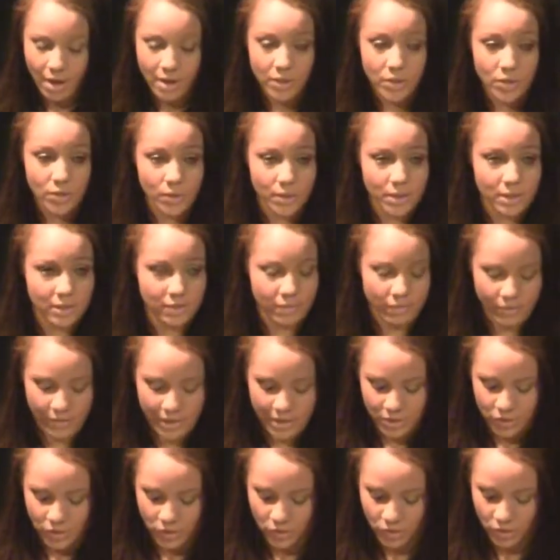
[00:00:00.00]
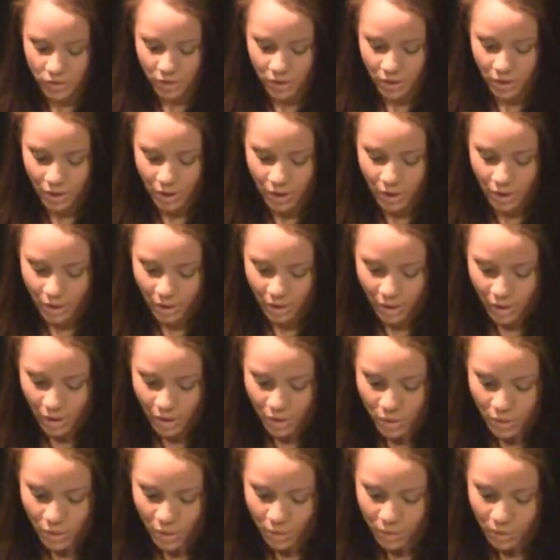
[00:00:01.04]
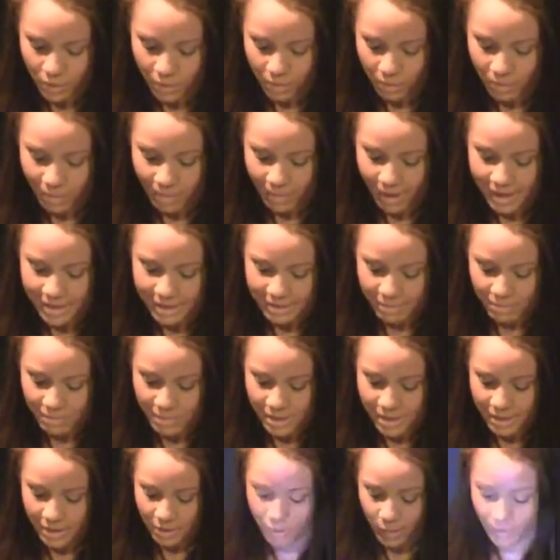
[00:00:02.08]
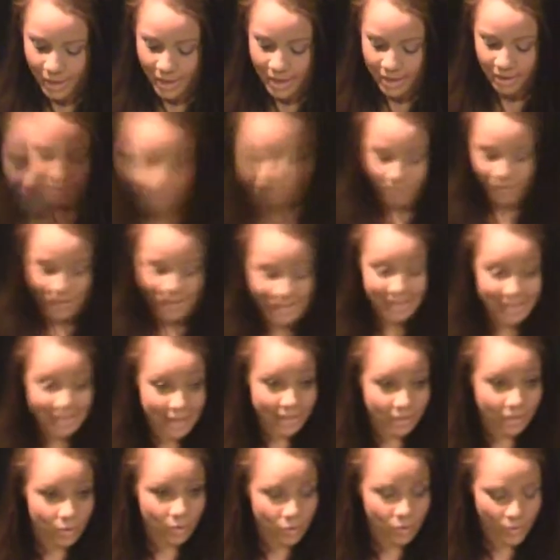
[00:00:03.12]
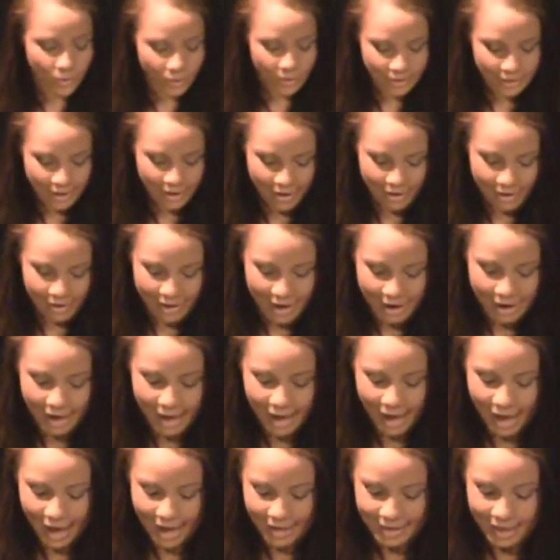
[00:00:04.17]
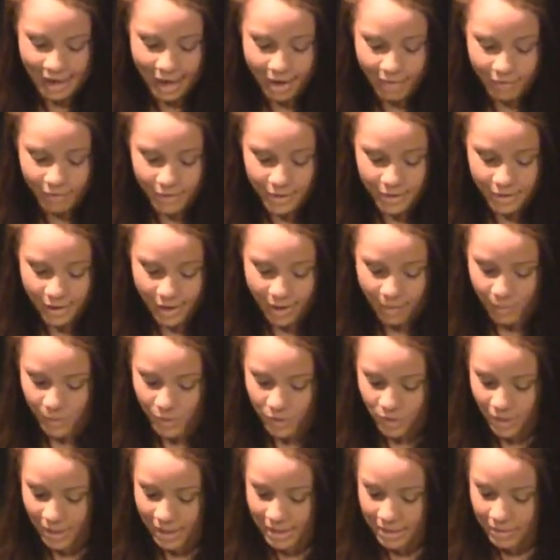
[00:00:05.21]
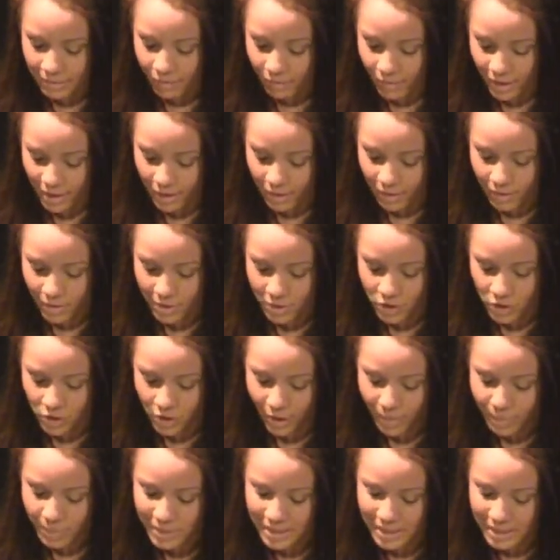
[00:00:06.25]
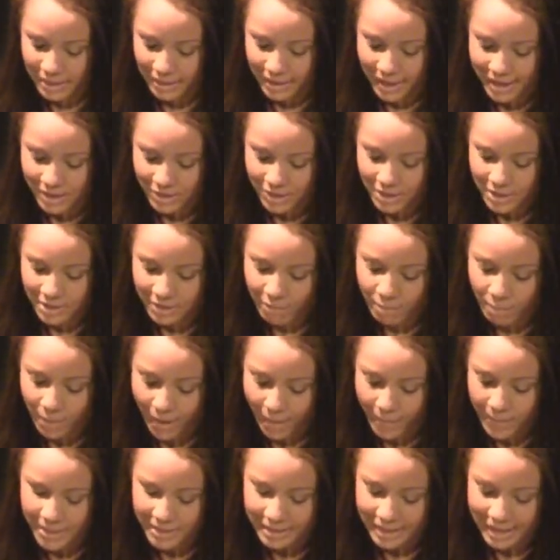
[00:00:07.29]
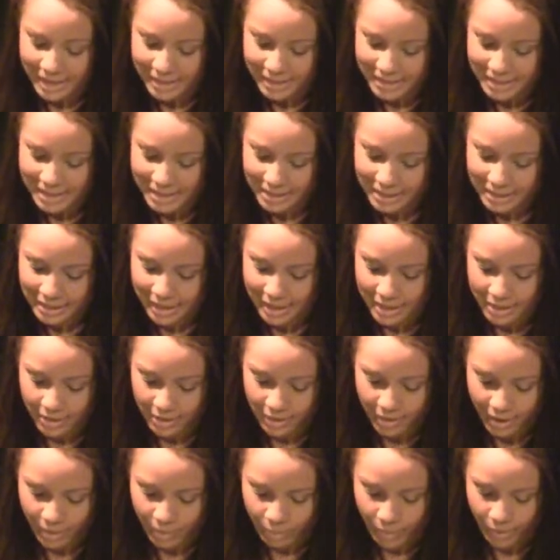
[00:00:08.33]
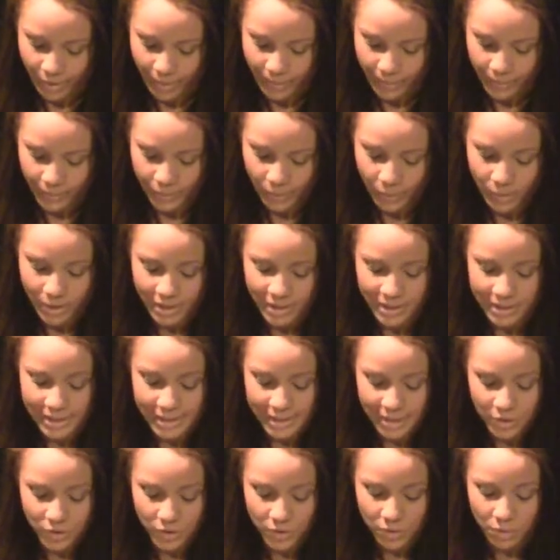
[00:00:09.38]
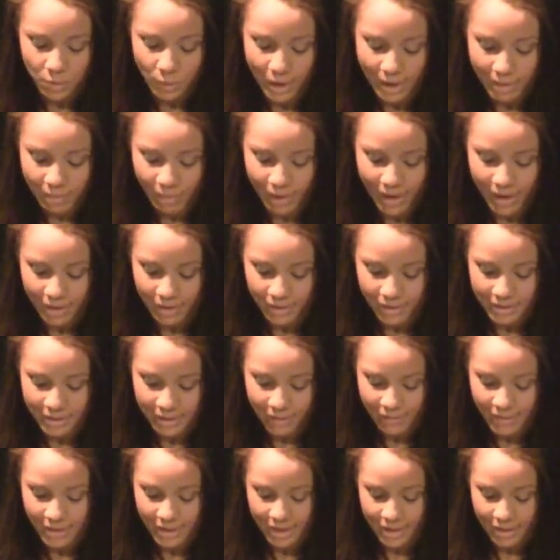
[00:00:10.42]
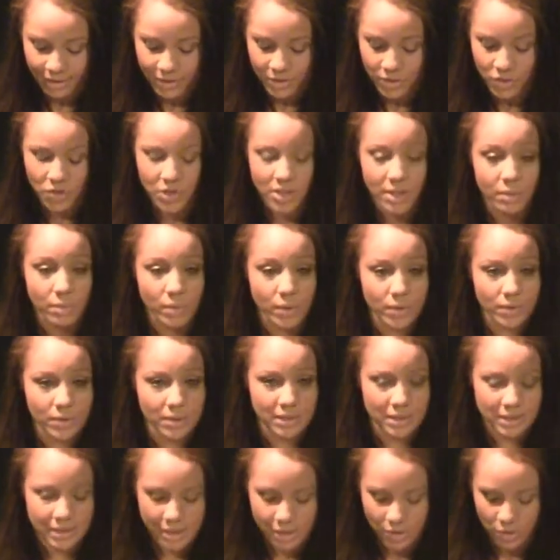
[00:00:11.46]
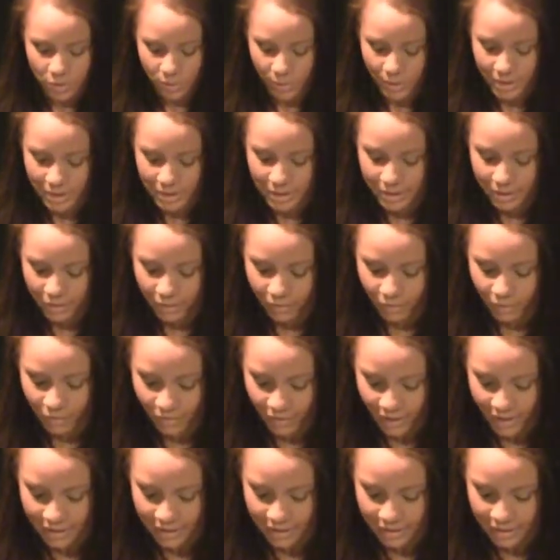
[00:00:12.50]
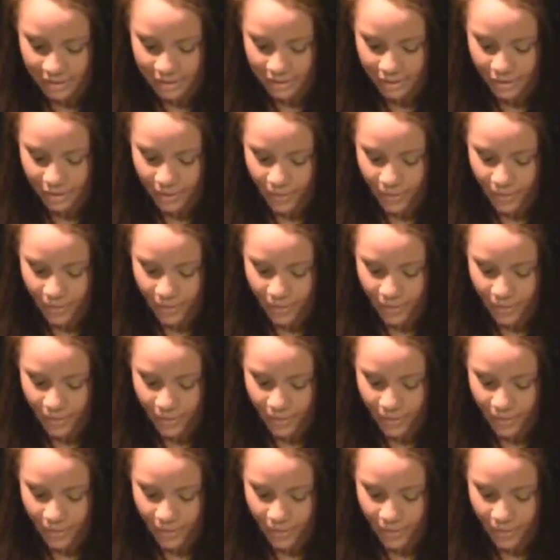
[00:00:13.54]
all sorts of fish. Nono reminding me and Quinn via tacto toccare at every time we tried to finger the sharp steel edges of Mommy's antique candelabra or the tissue white petals of the English tea roses in twin silver vases.